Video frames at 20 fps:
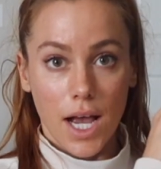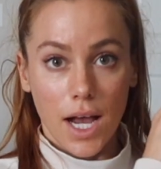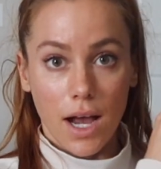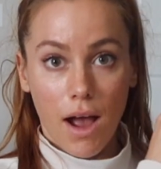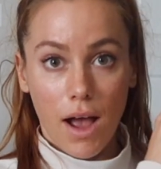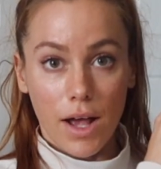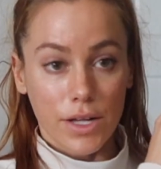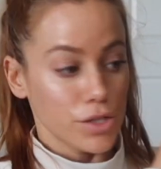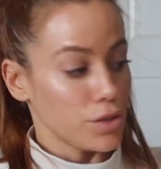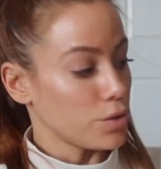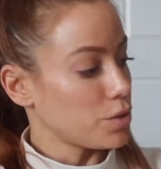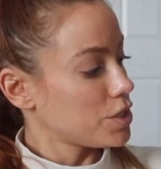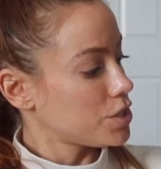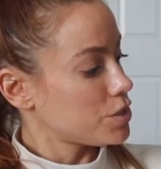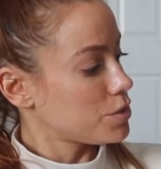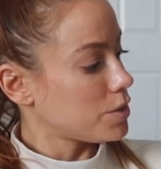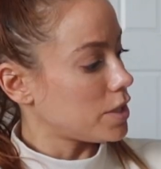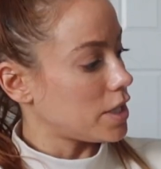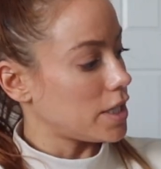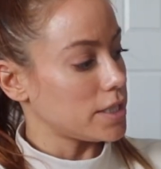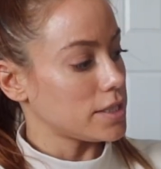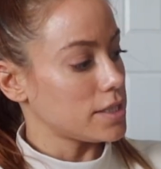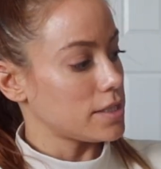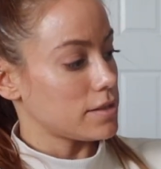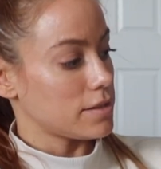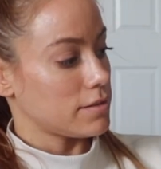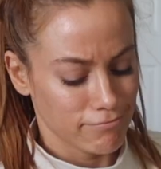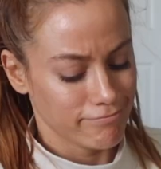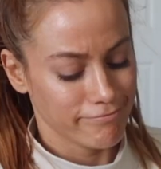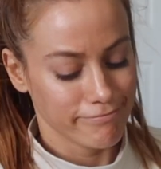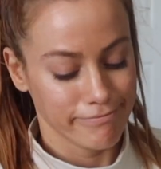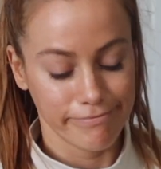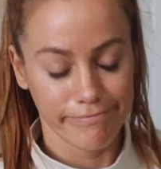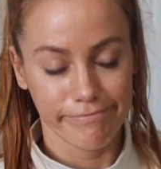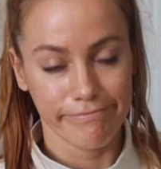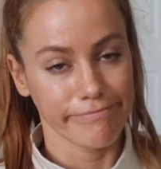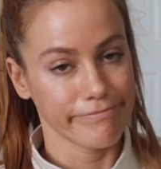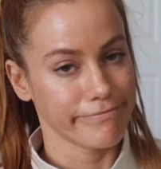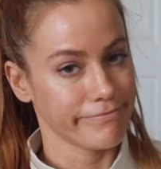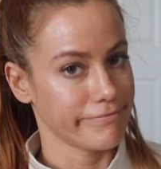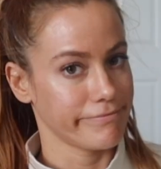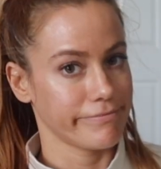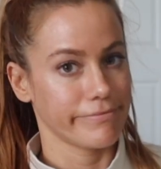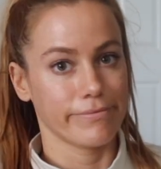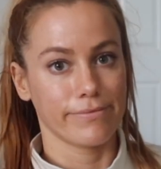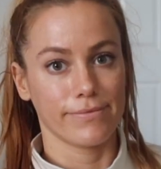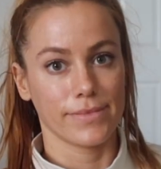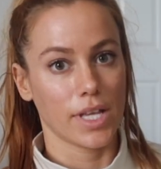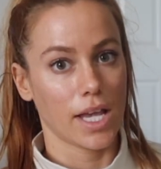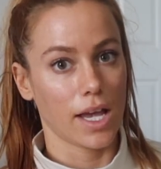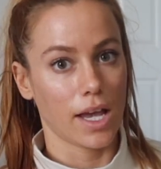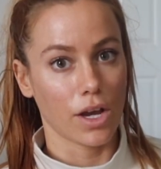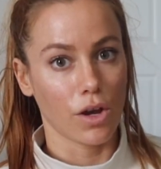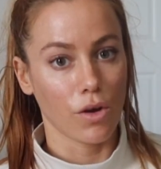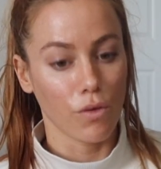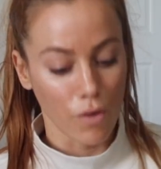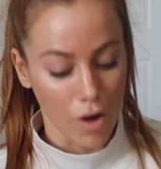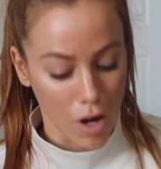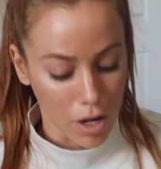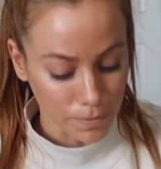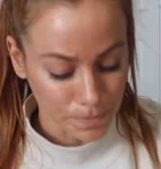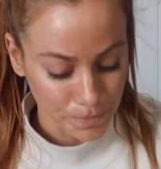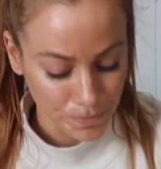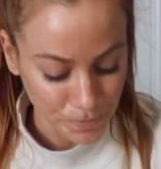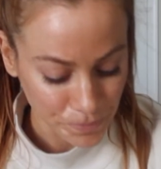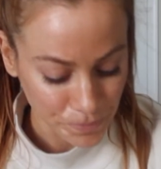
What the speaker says: contour shorts. Can't go wrong.